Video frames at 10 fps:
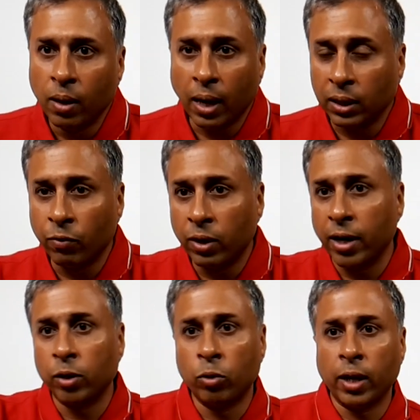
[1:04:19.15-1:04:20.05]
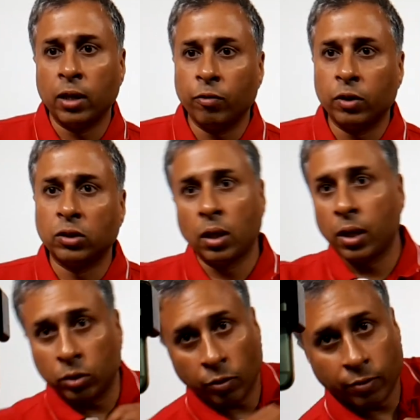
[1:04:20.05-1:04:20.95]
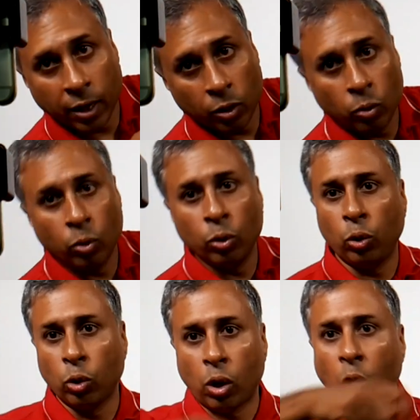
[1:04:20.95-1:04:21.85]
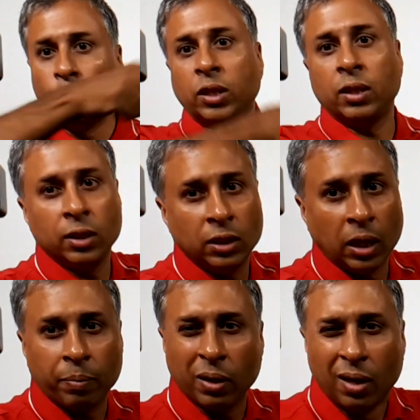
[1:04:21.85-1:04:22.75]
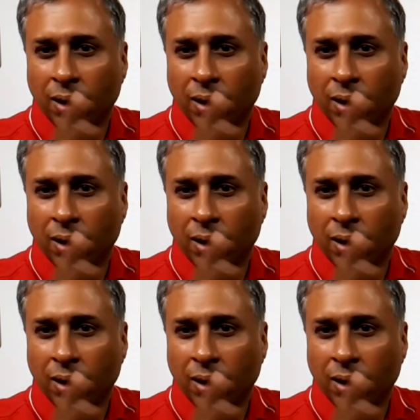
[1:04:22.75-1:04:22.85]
I never try to do any of the circus of trying to go low outside the jeep.